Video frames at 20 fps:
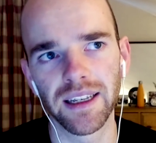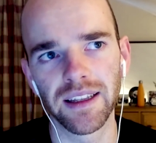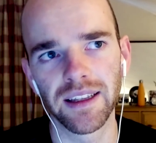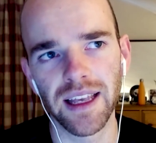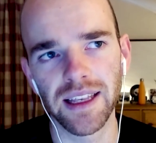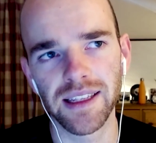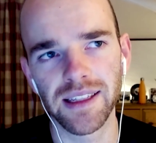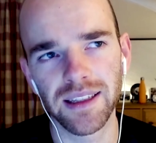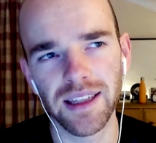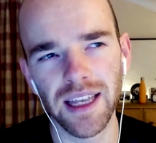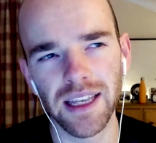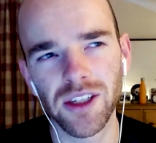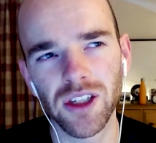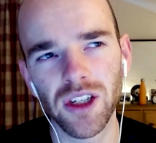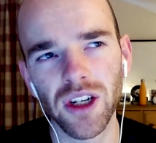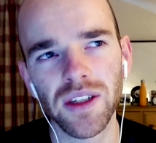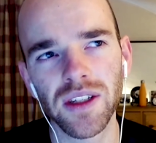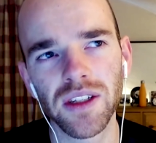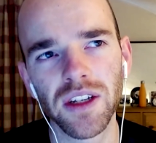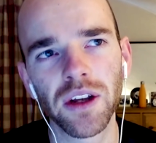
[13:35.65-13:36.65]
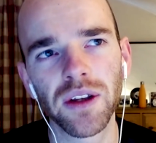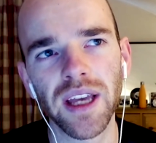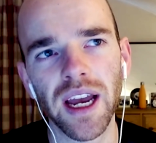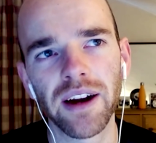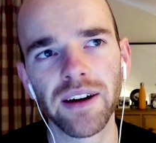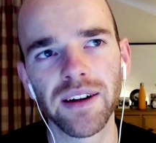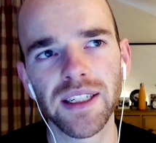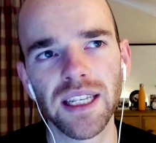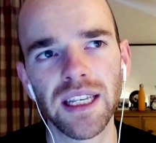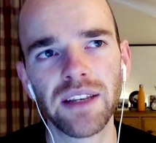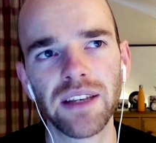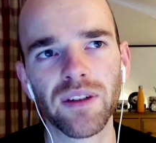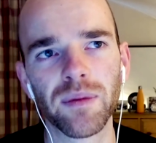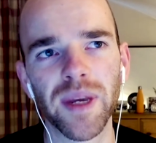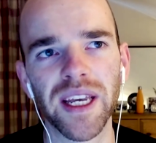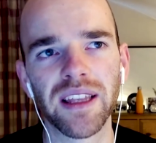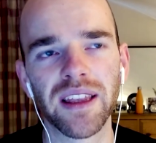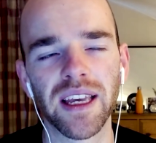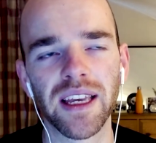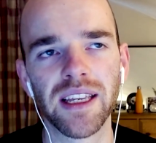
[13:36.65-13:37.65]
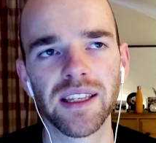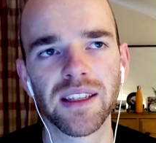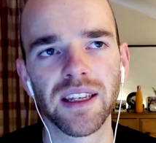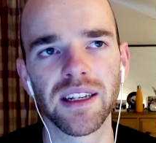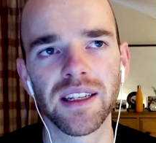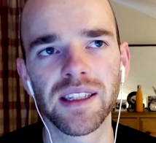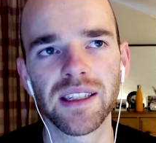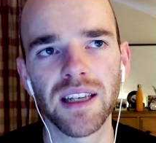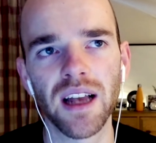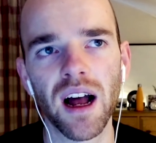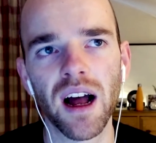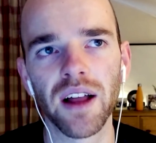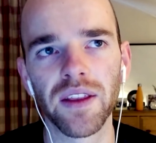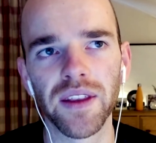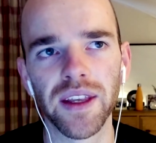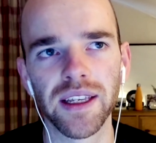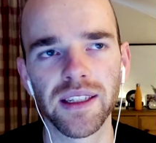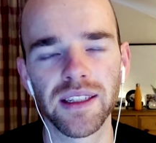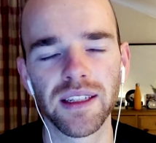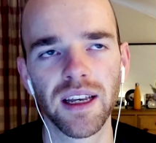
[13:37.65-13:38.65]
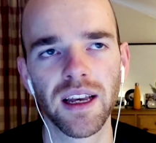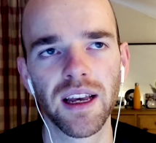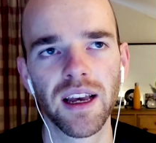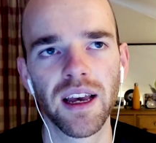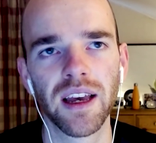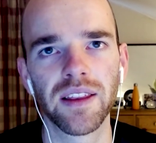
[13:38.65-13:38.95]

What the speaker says: there's just no guarantee for me that he's going to start this